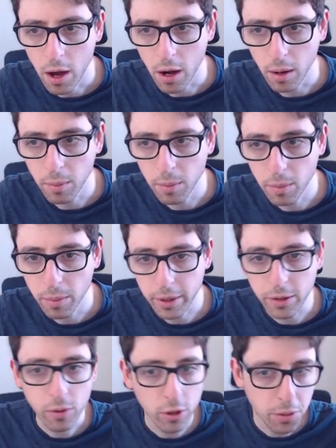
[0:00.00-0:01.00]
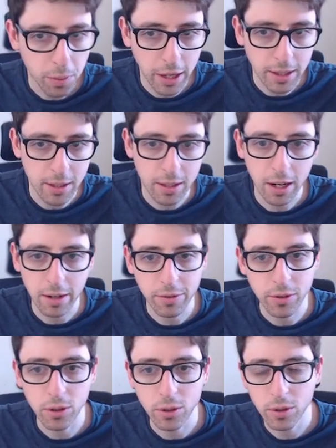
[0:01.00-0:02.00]
But of course, black doesn't
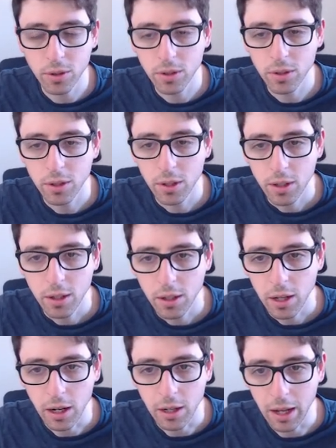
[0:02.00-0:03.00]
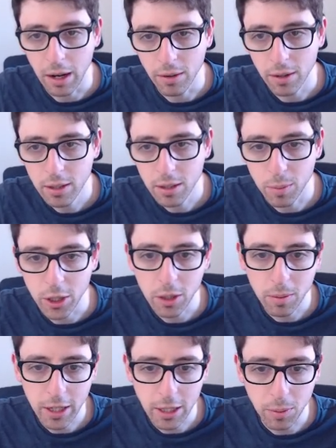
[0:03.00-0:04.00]
have to allow this.
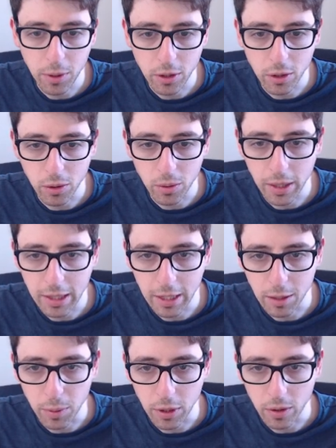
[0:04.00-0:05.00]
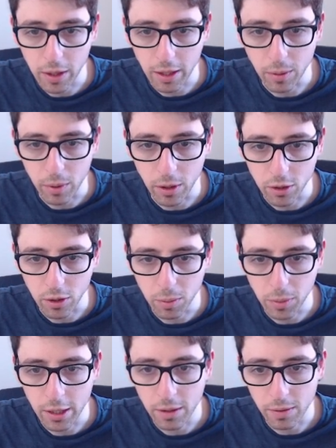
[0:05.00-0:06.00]
Bishop takes b2, queen takes b2, I think would also
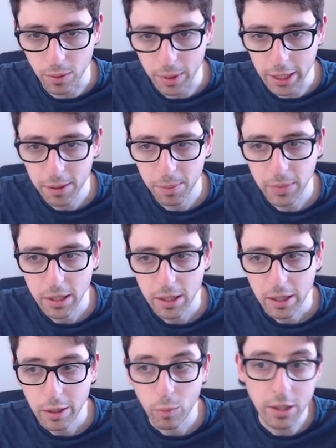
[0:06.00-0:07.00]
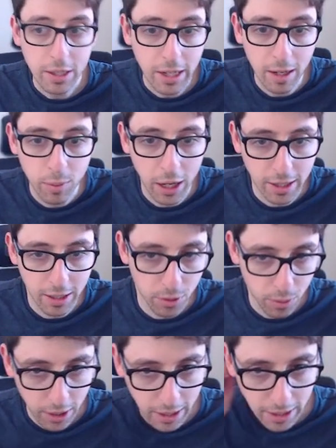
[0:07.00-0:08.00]
be good for white. Once again, black
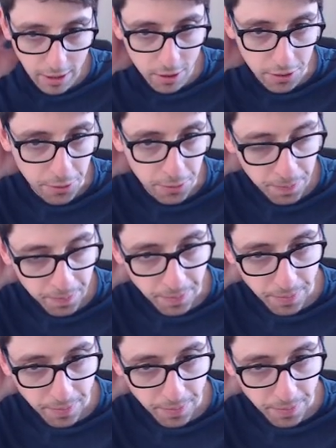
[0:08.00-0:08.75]
has rook a2.